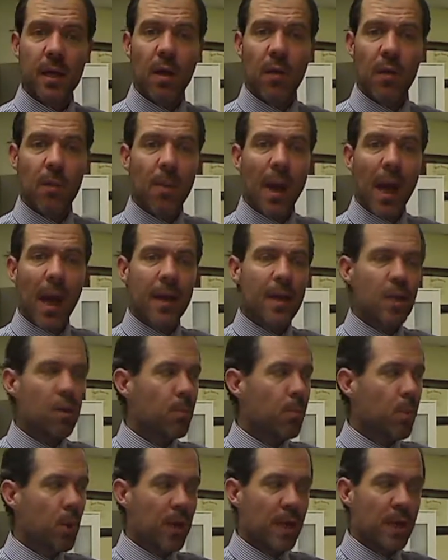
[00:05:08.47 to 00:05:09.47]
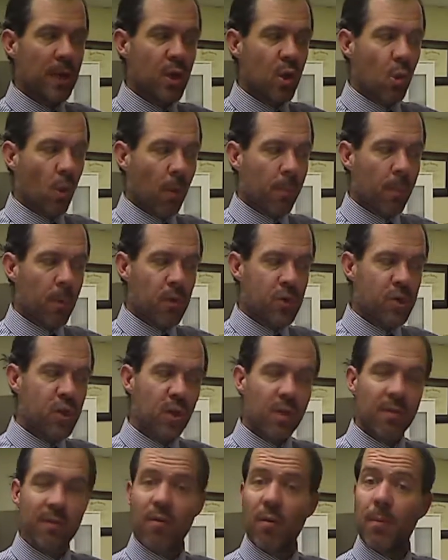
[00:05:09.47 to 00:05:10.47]
On the back, you put in your
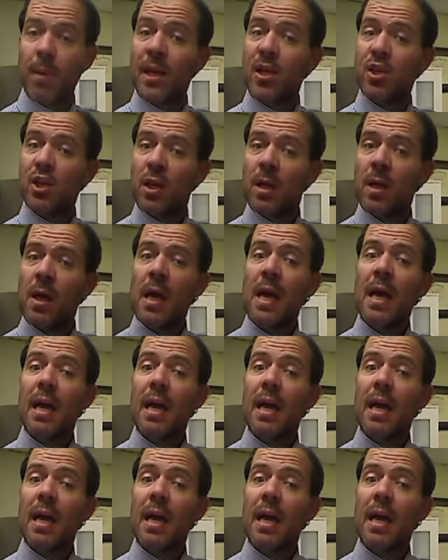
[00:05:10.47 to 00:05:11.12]
personal information.